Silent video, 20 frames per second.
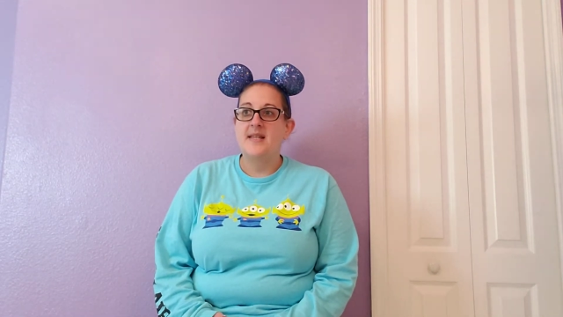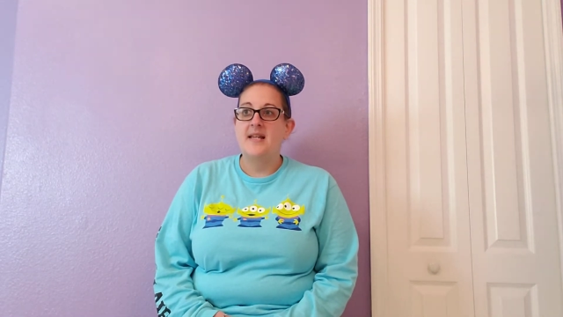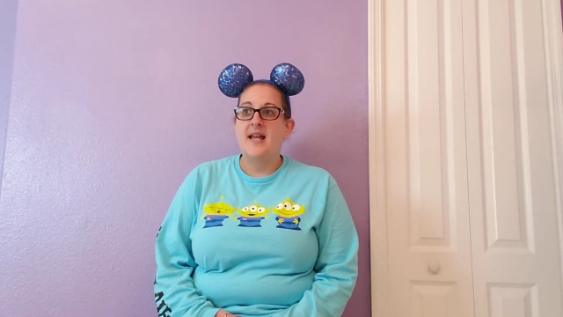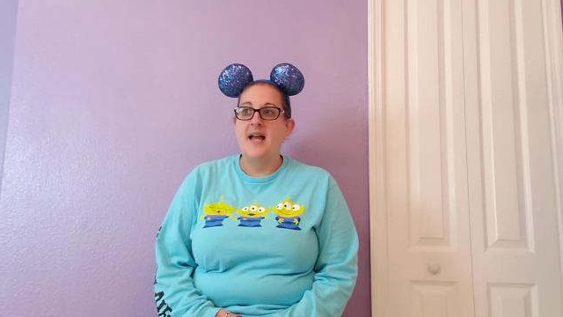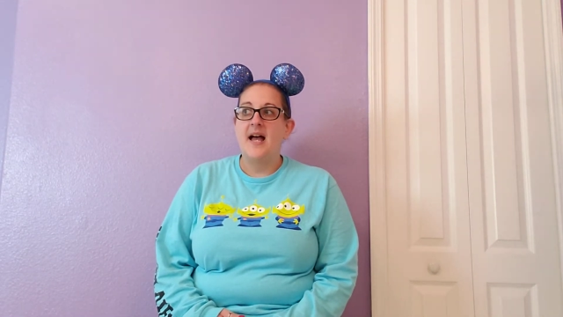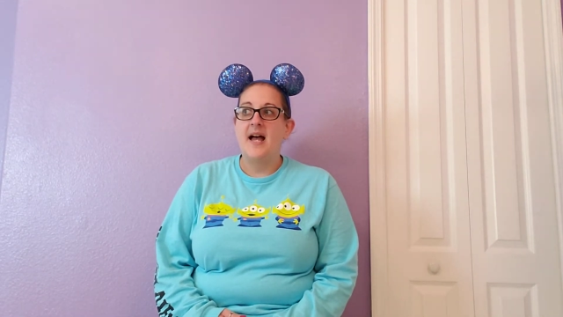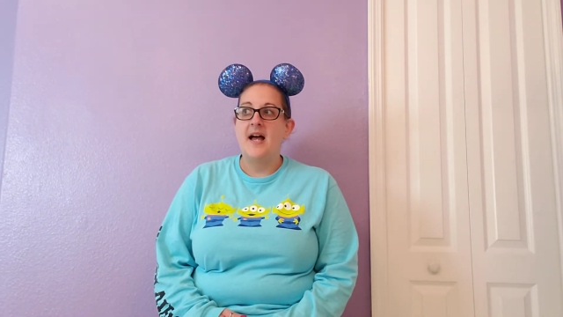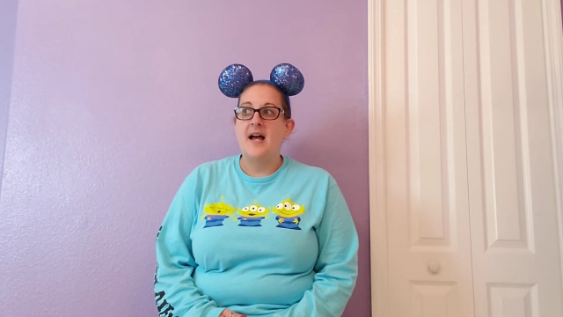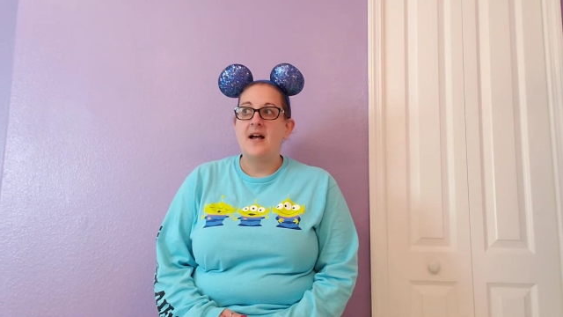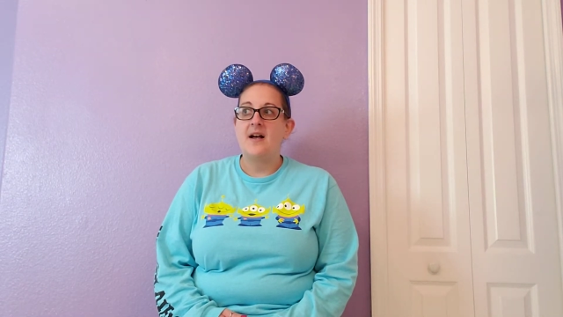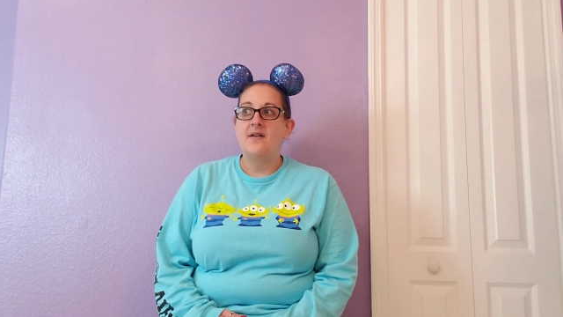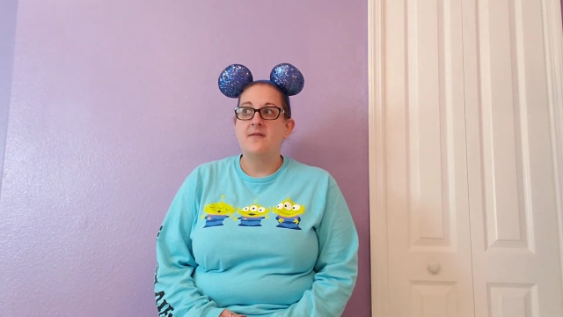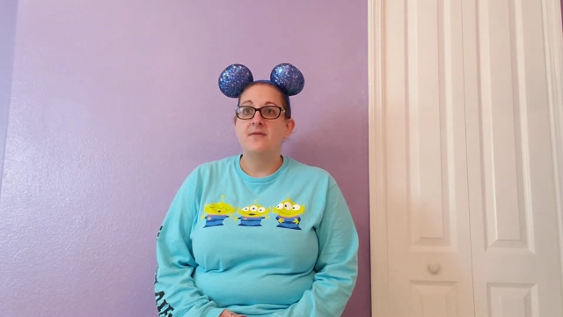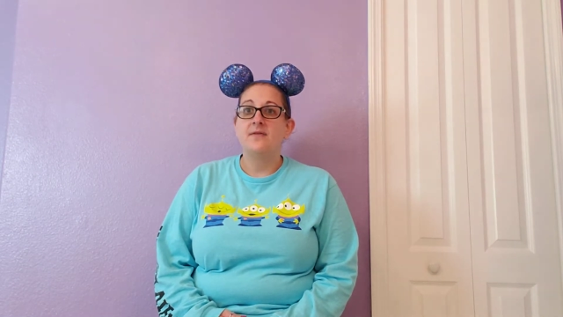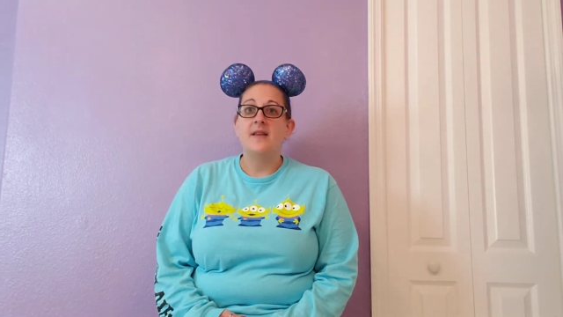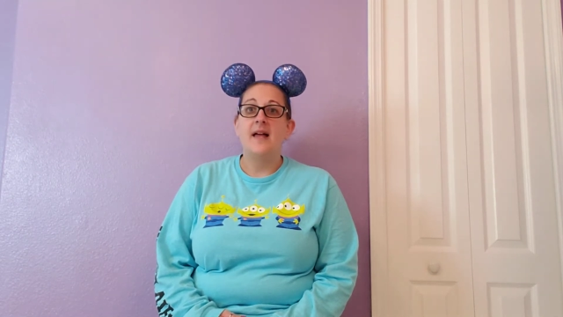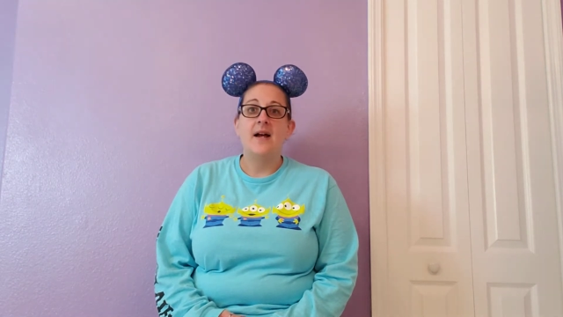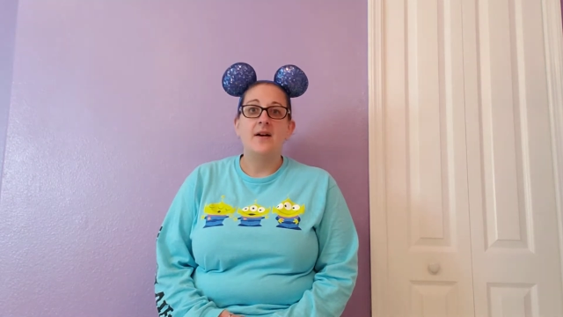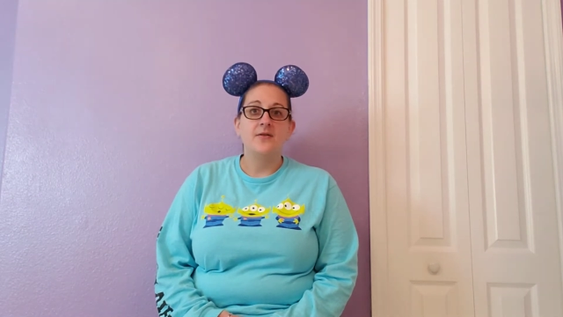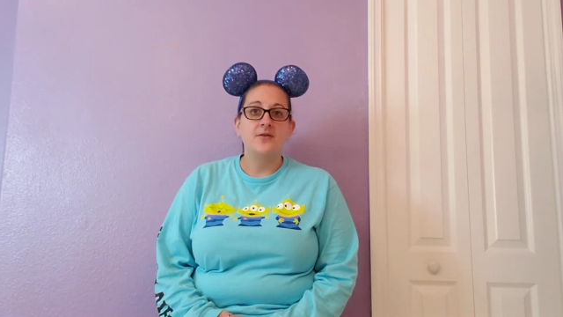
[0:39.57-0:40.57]
they
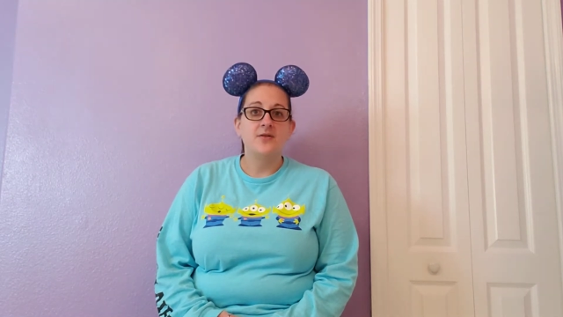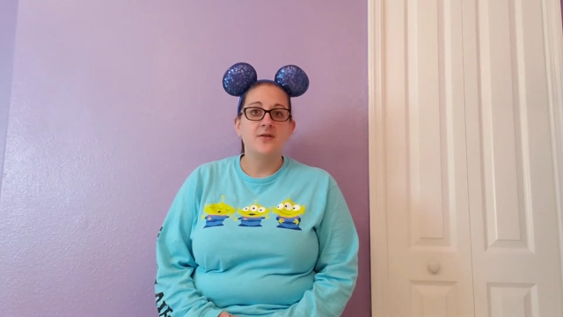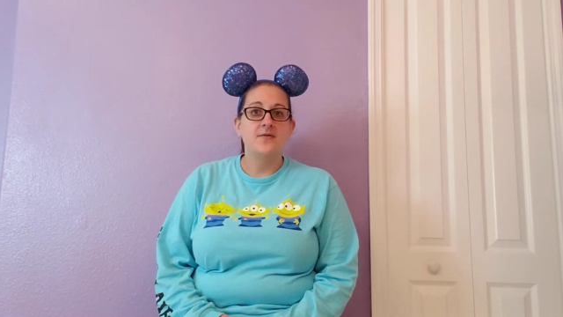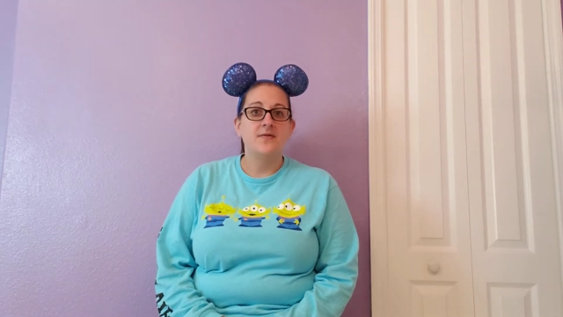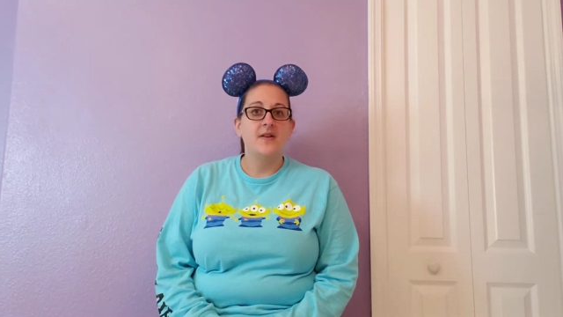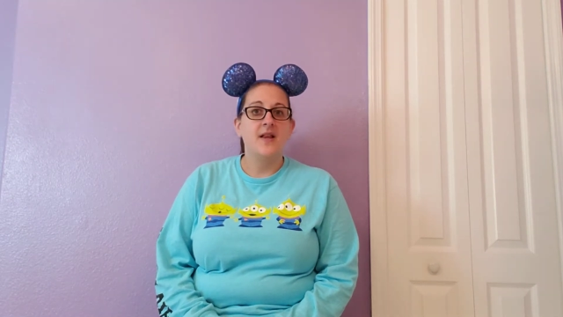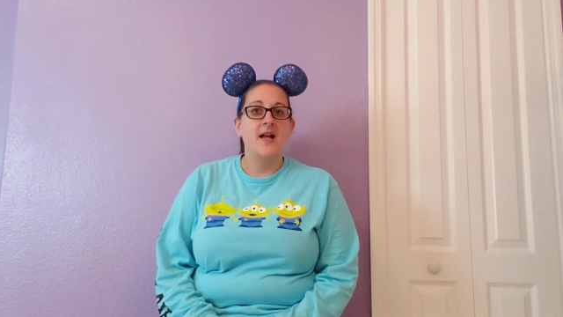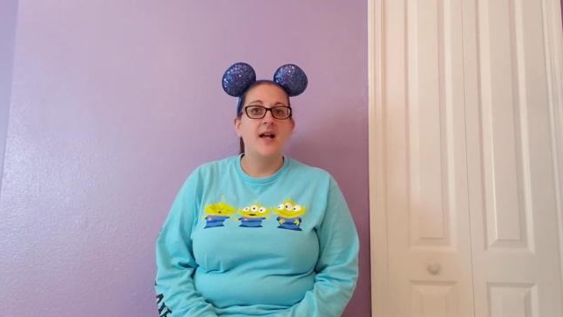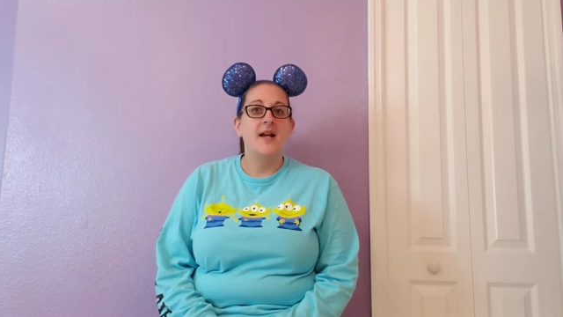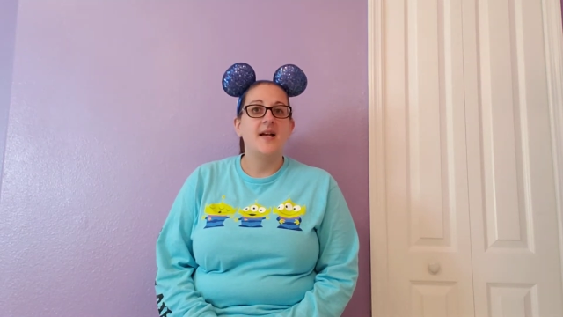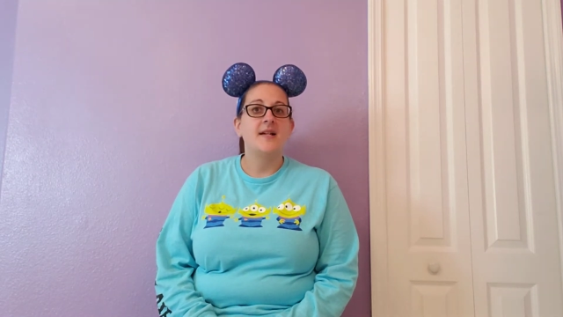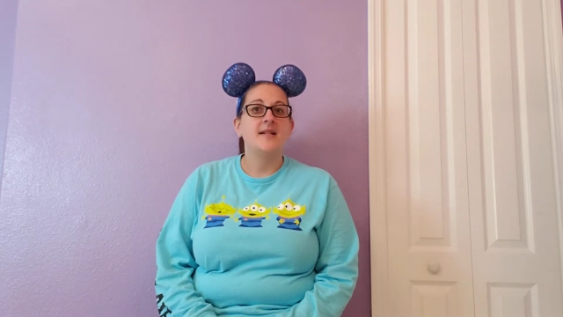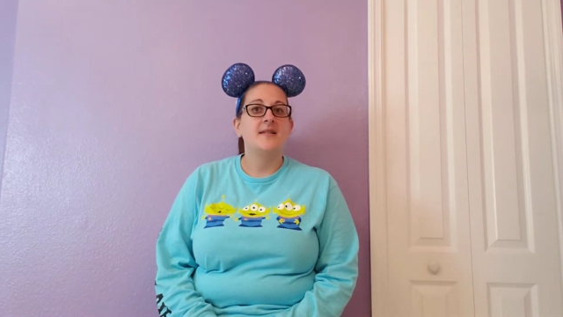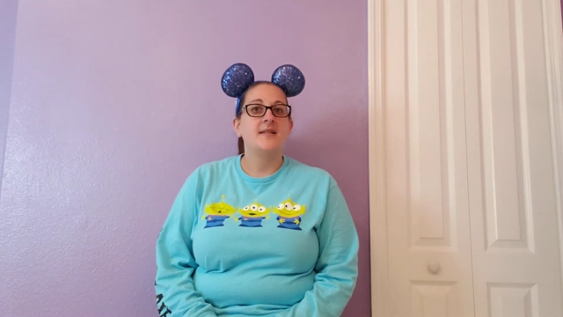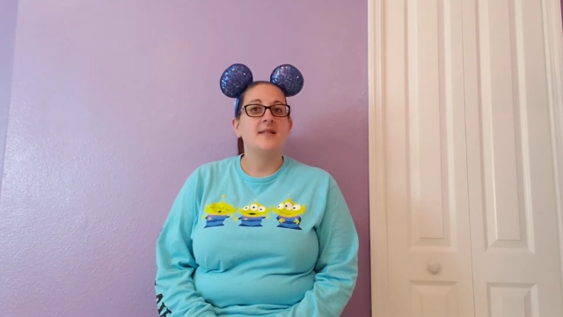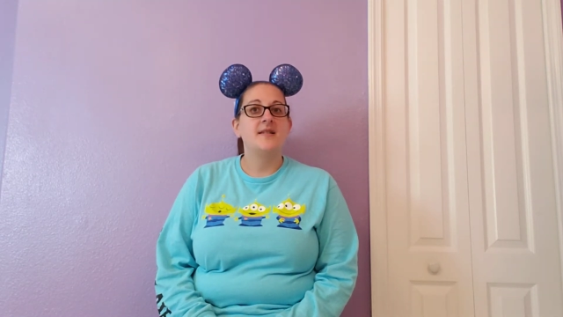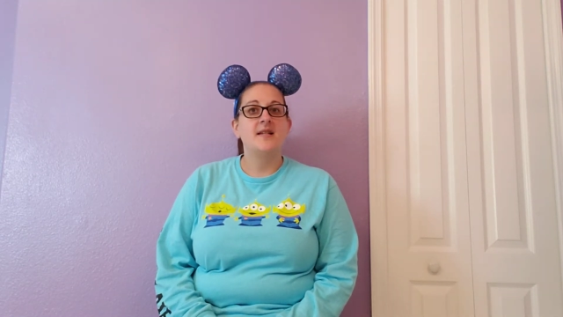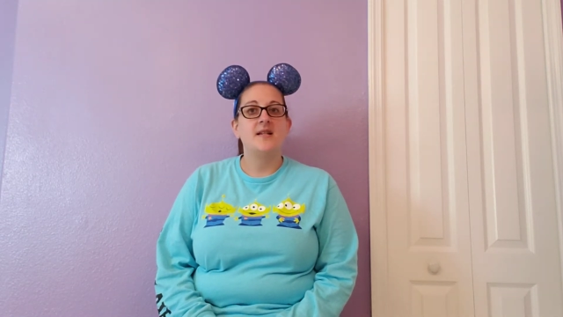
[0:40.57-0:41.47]
have Loungeflies,